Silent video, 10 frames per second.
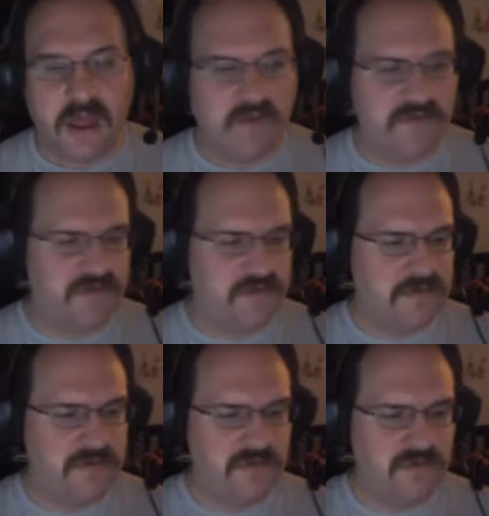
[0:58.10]

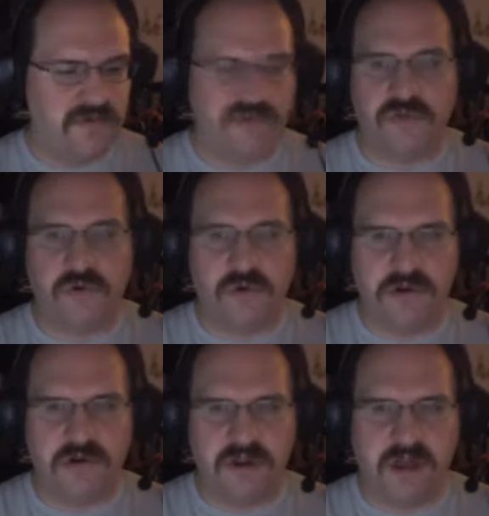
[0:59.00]
Avalon
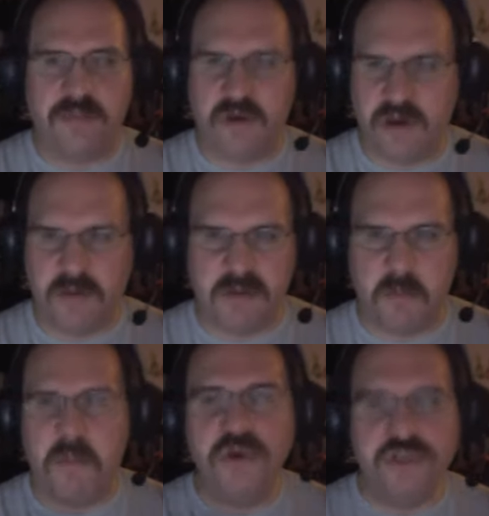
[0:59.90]
Restored. I'm probably
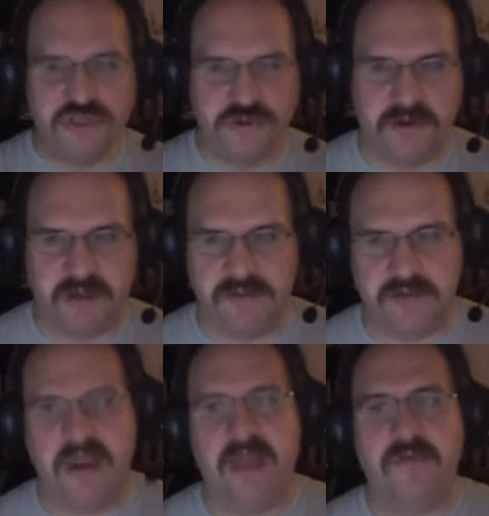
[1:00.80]
butchering
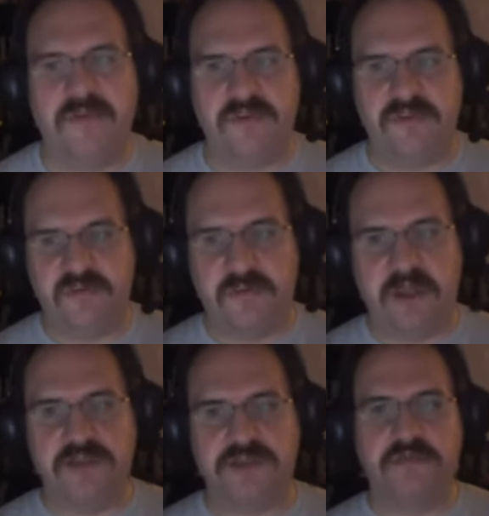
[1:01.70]
the name of this
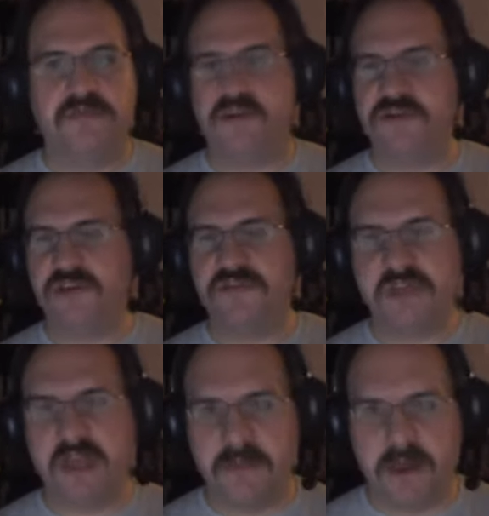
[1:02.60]
expansion, but it just
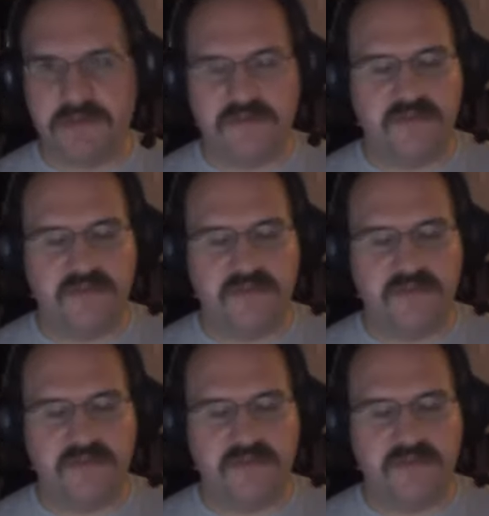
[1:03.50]
came out, this